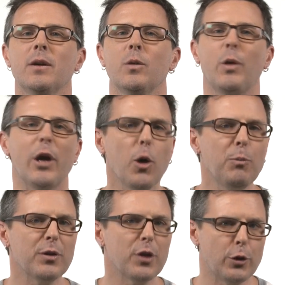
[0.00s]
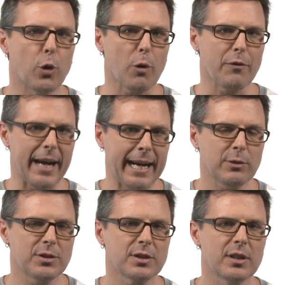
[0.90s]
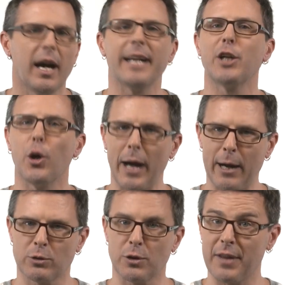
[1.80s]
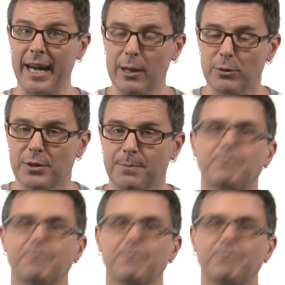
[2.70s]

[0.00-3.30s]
We open the door of the house and go out of the house.